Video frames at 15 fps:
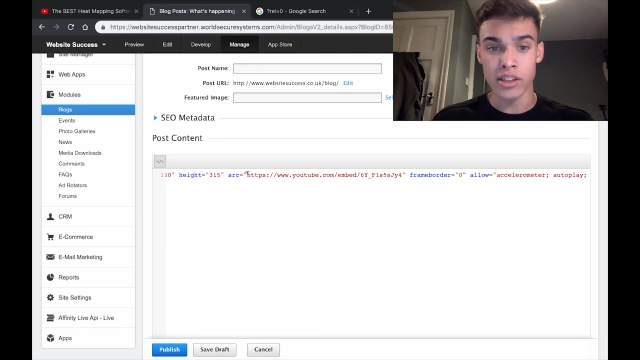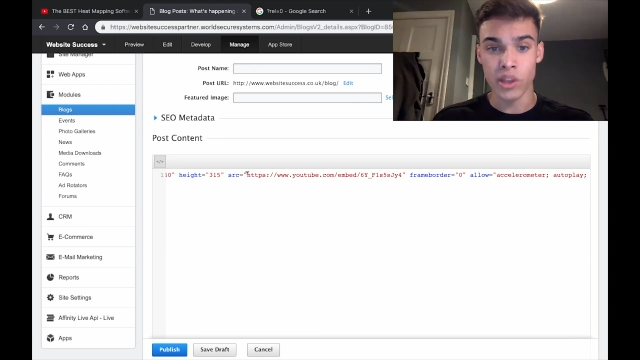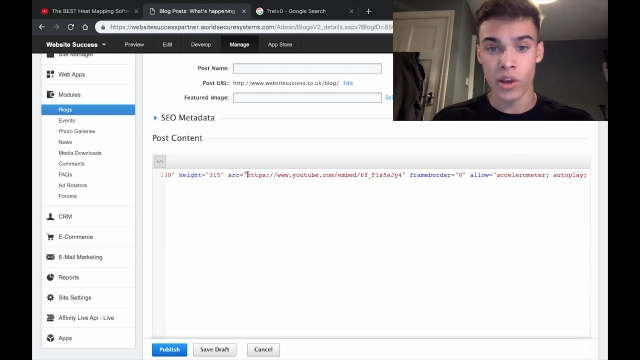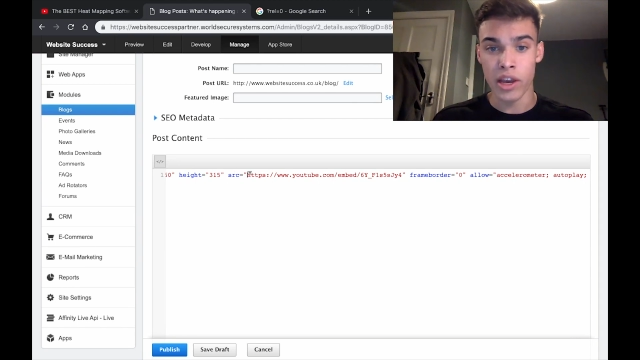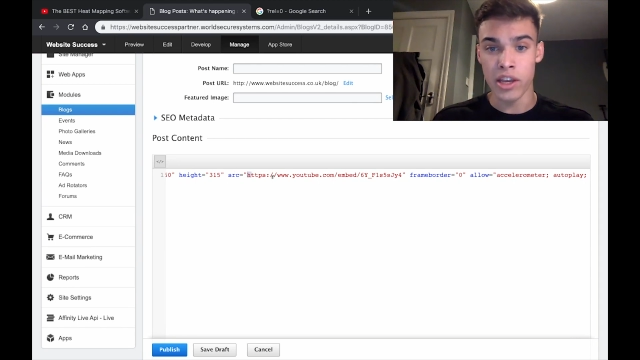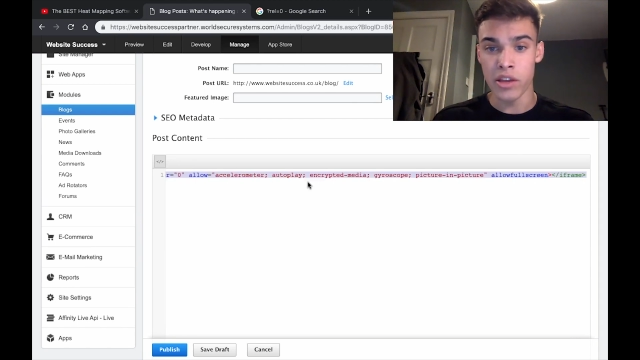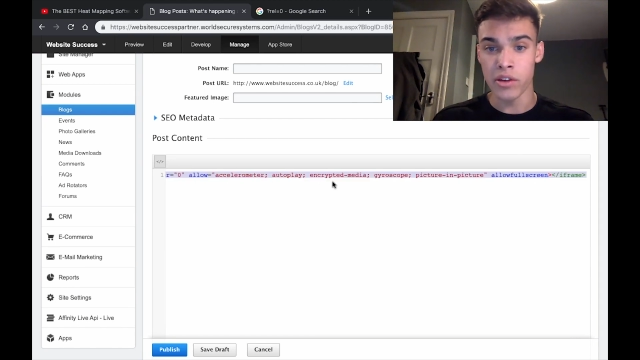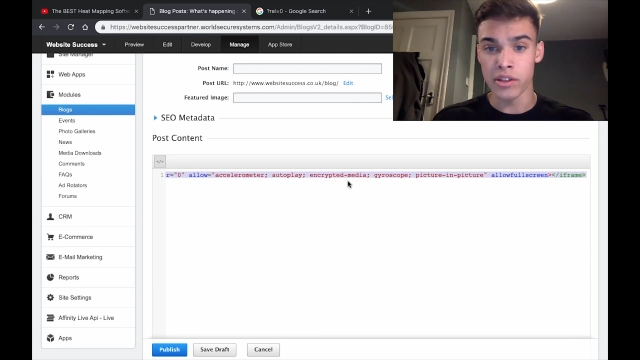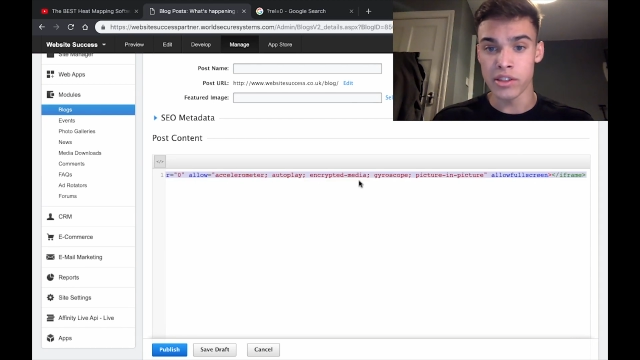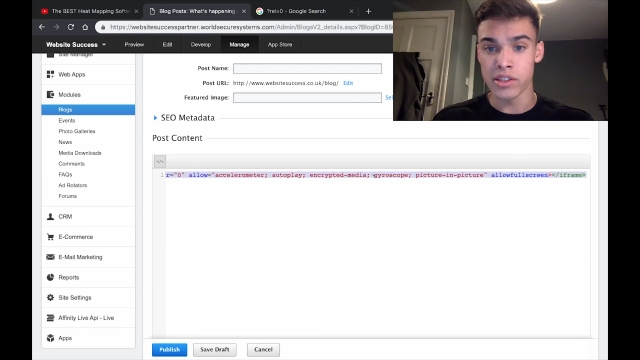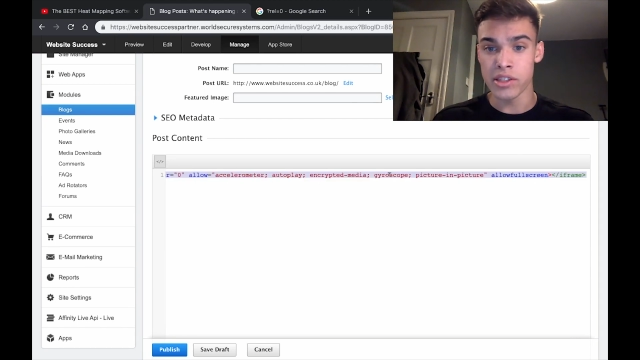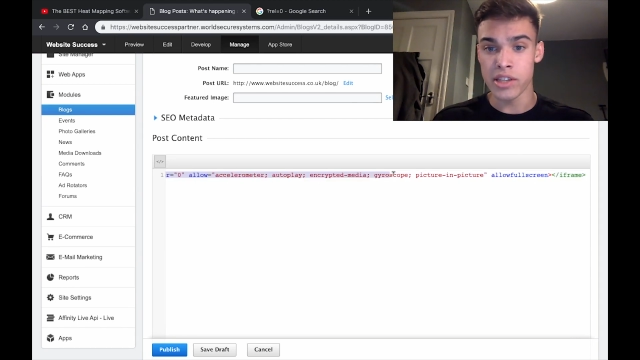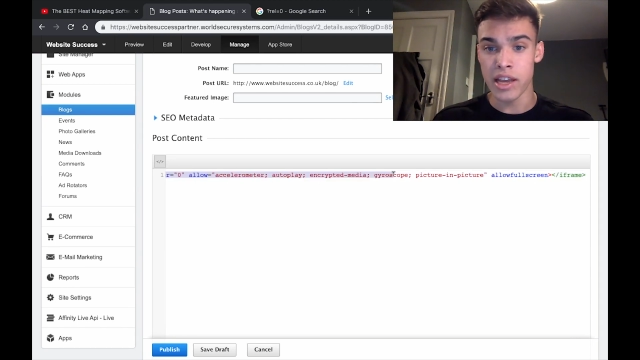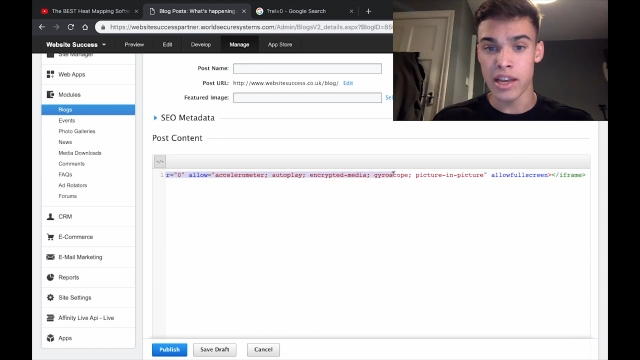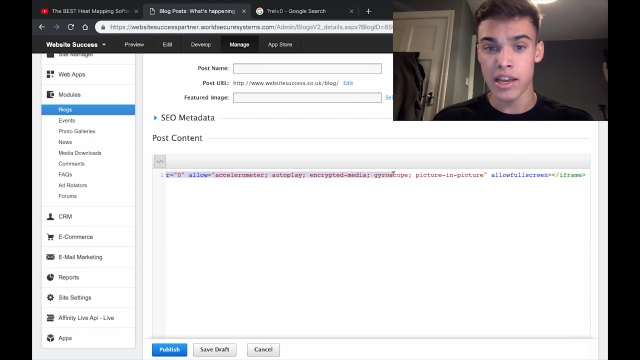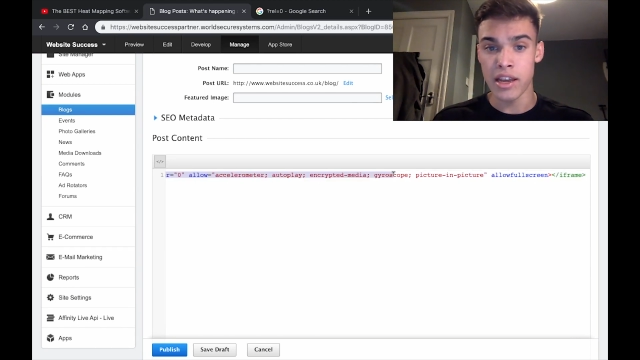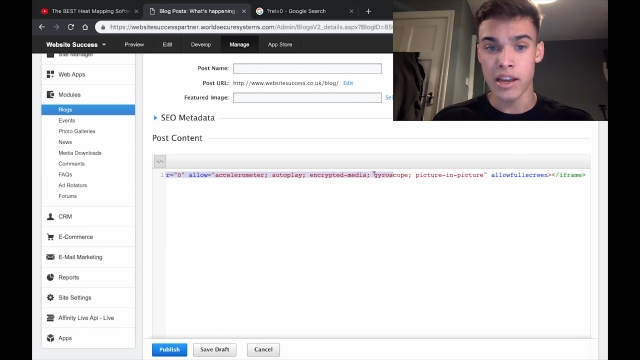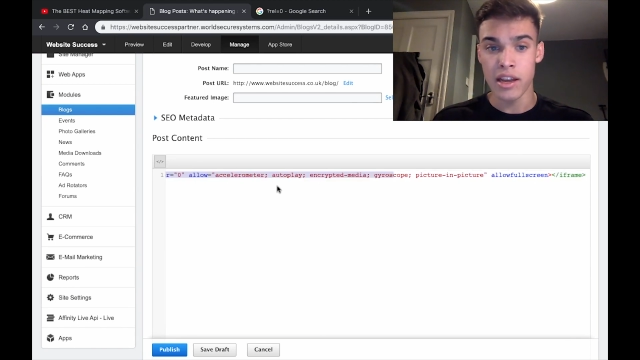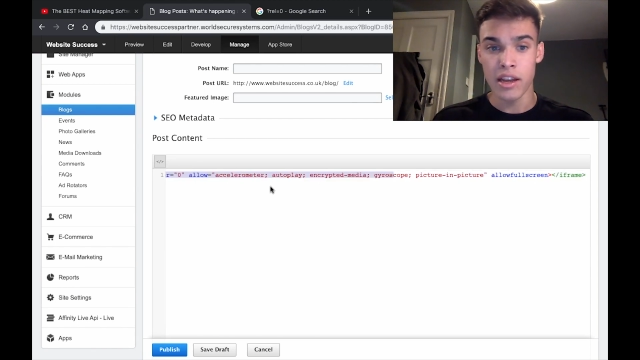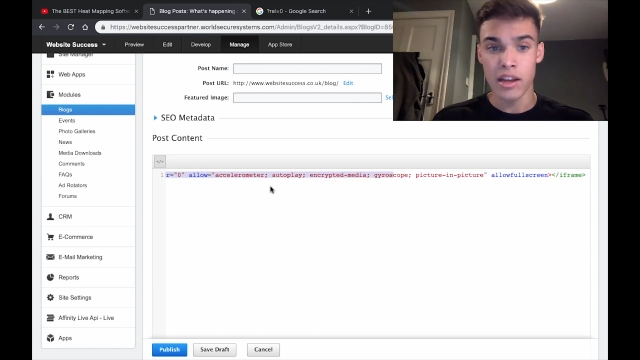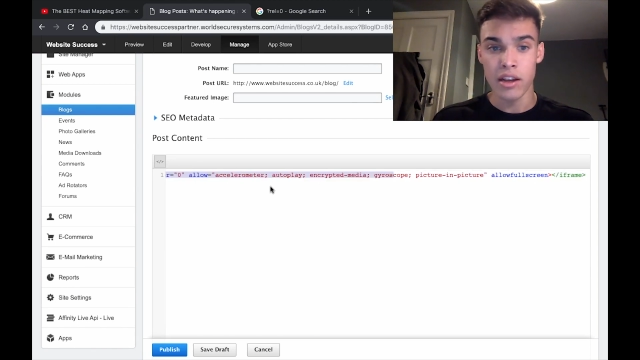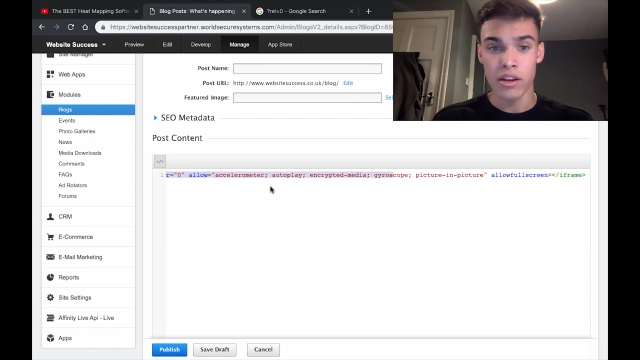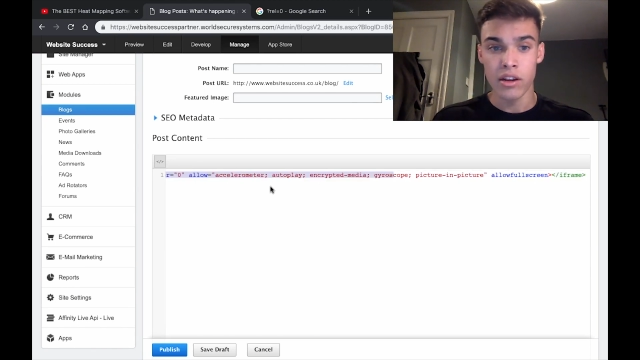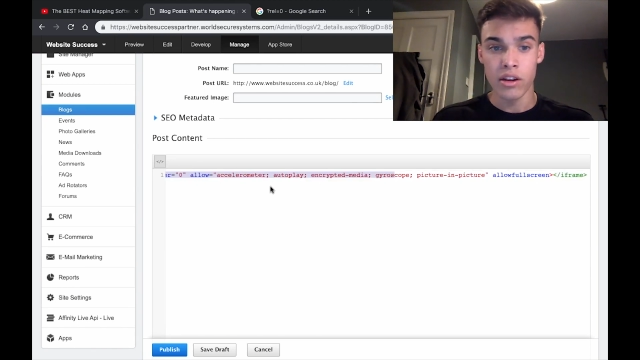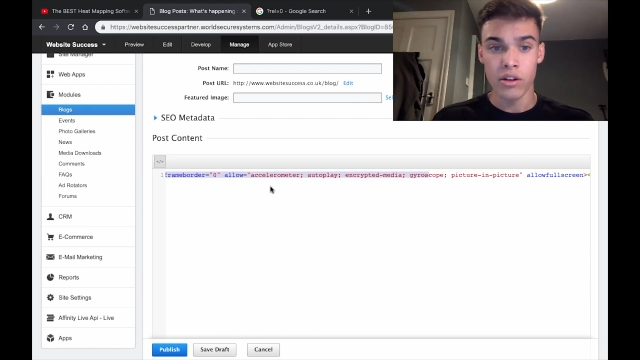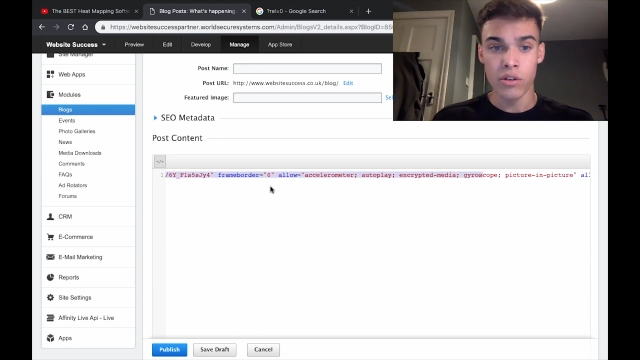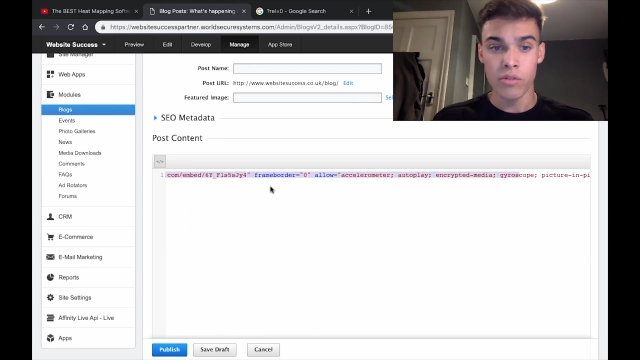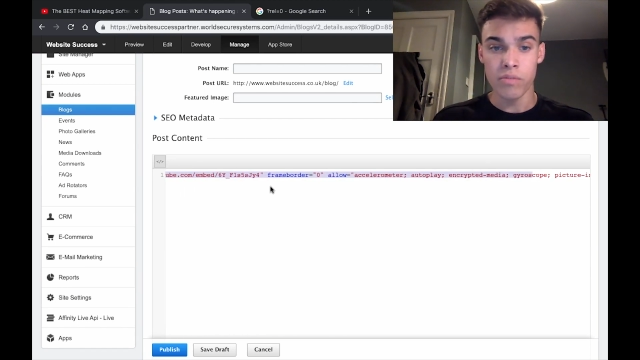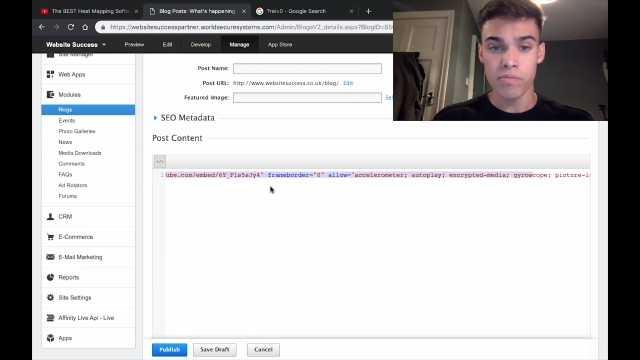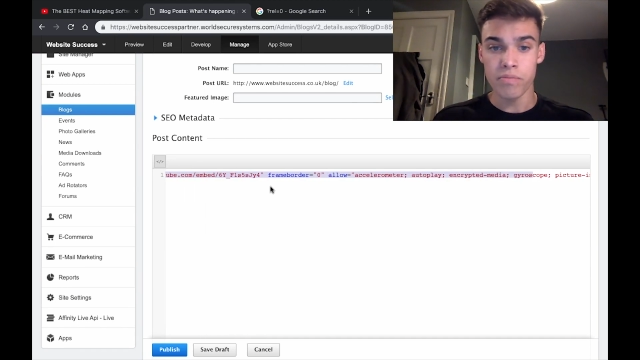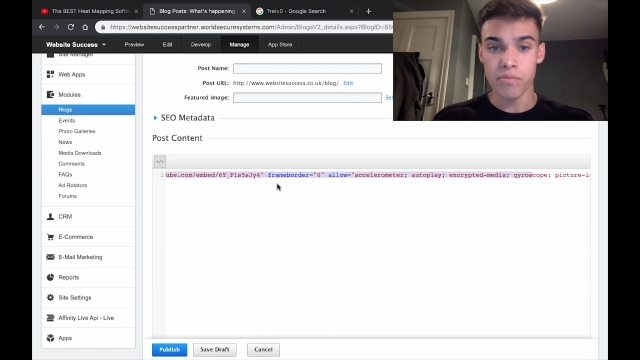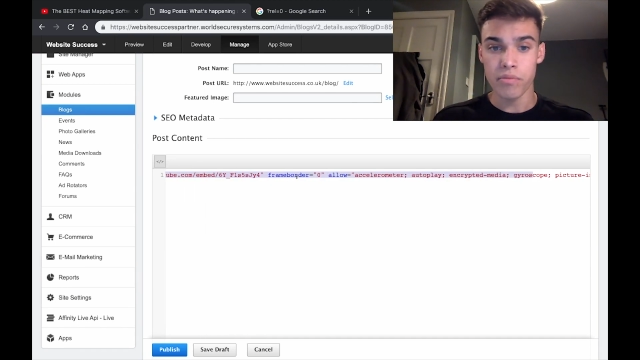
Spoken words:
So here you can see, oh,